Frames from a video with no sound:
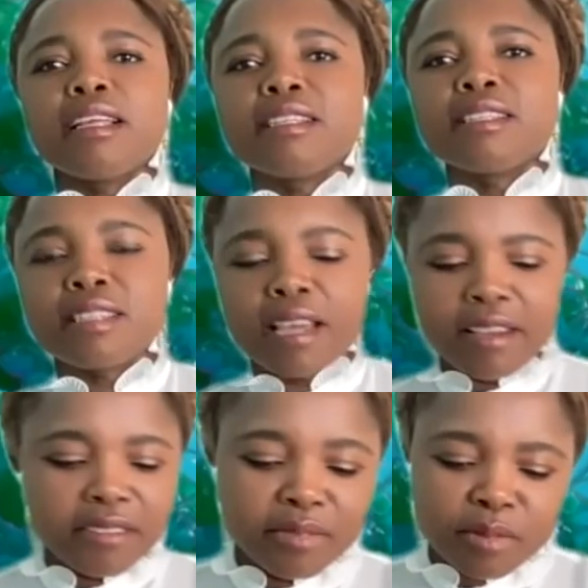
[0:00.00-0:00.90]
is
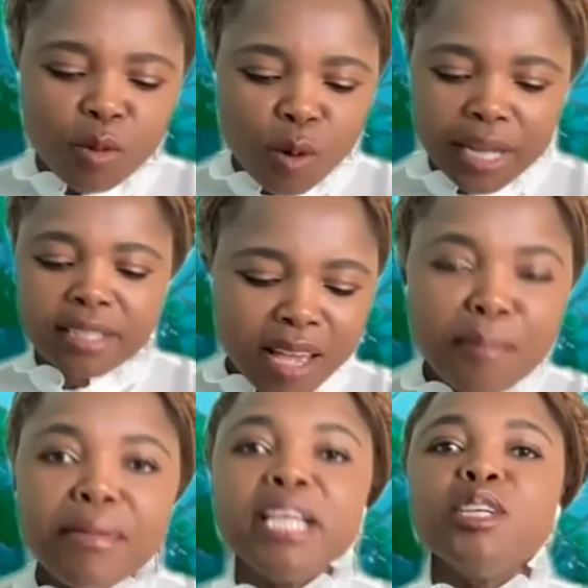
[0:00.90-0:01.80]
quite a
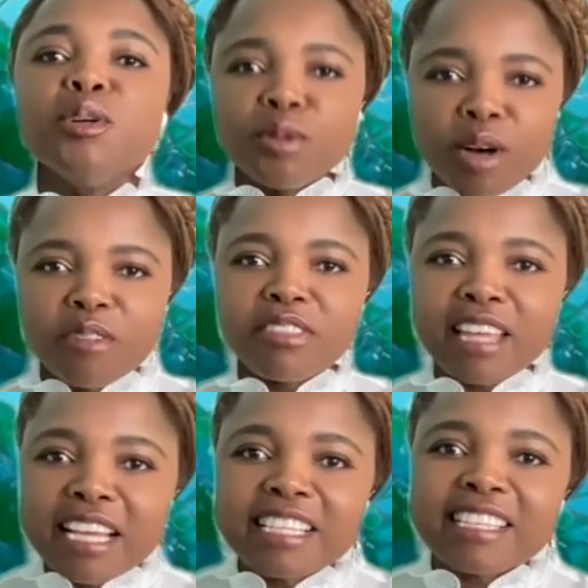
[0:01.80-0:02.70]
menu of
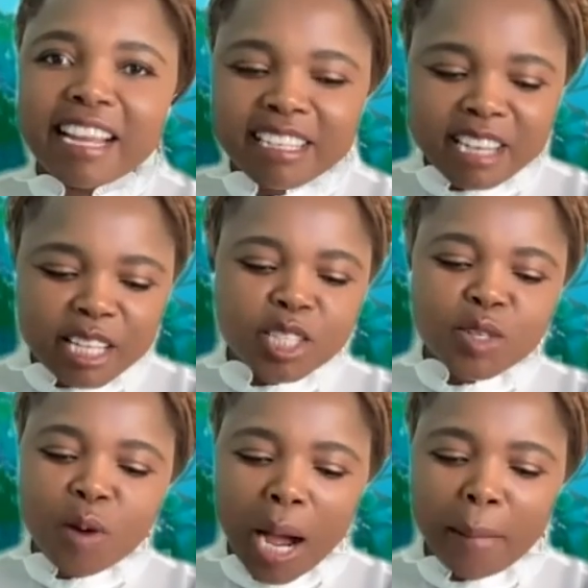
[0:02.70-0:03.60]
things that needs
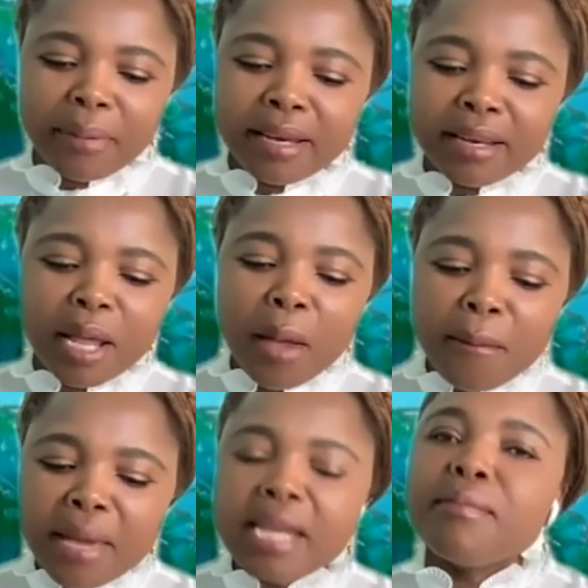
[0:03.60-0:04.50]
to happen:
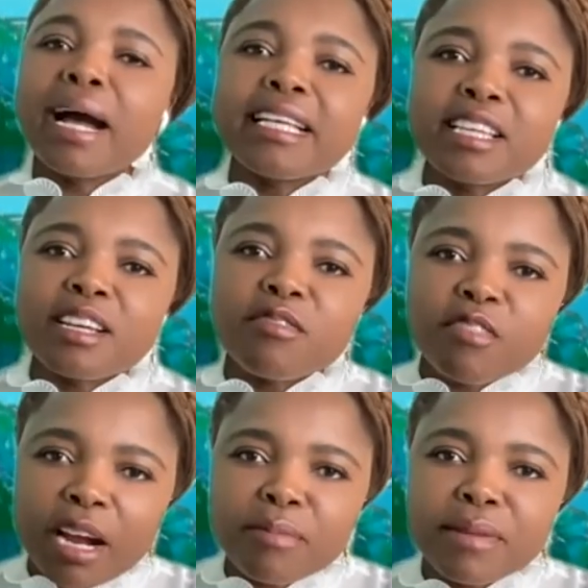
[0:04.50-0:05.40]
minimizing
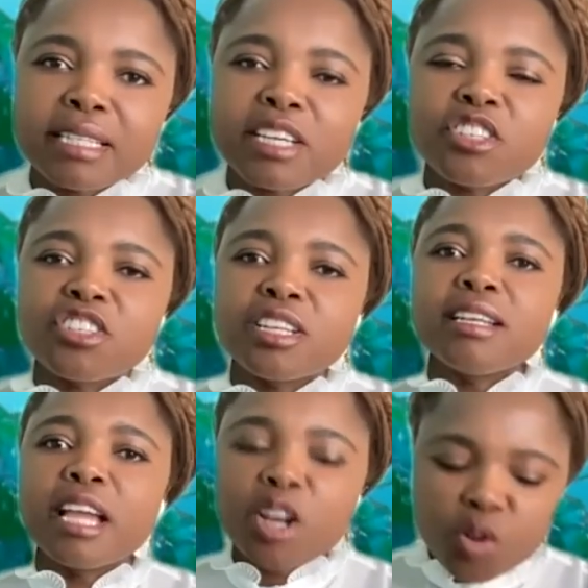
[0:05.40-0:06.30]
fragmentation,
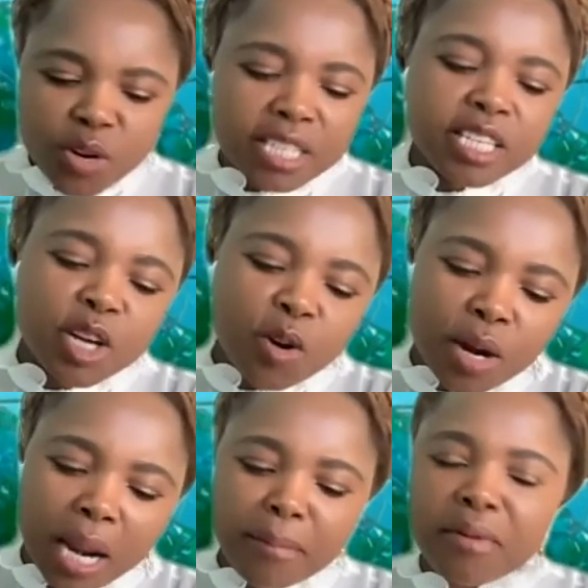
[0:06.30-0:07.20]
increasing
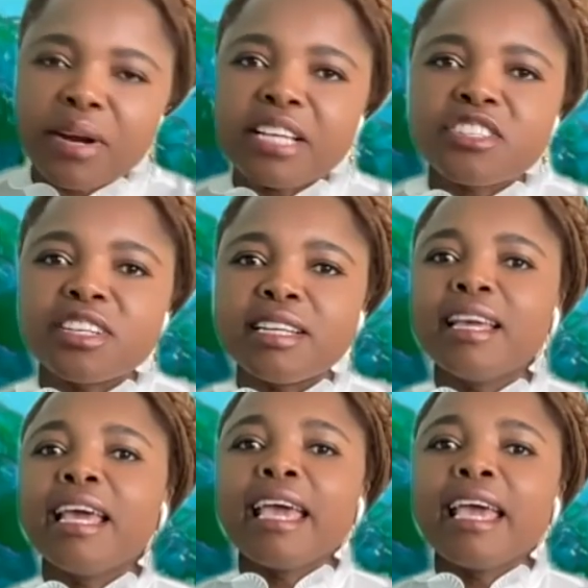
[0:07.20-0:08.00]
collaboration,